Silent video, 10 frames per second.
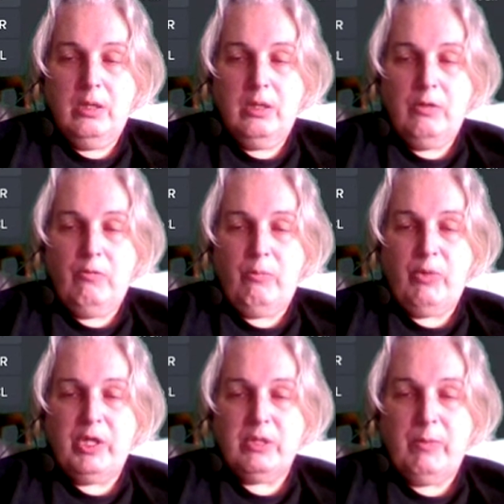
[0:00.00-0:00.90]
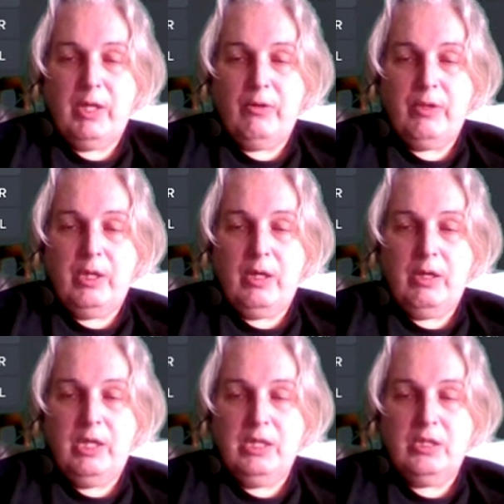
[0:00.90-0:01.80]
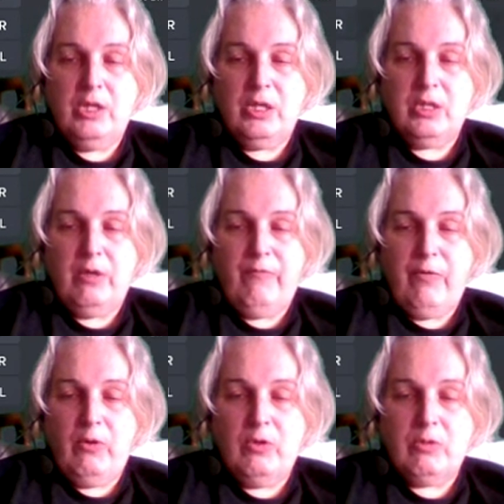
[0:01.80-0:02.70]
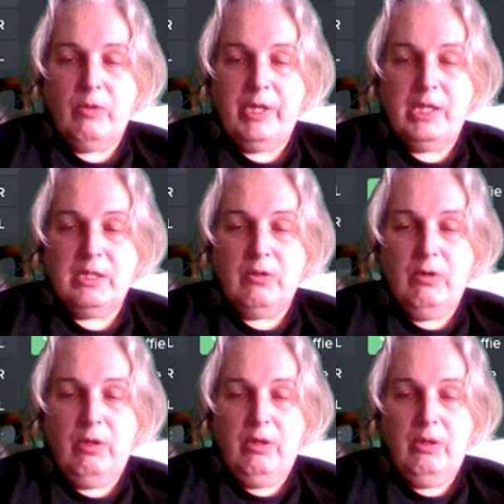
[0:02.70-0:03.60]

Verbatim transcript: You impressed me out there. He's just confused. Well, that's good.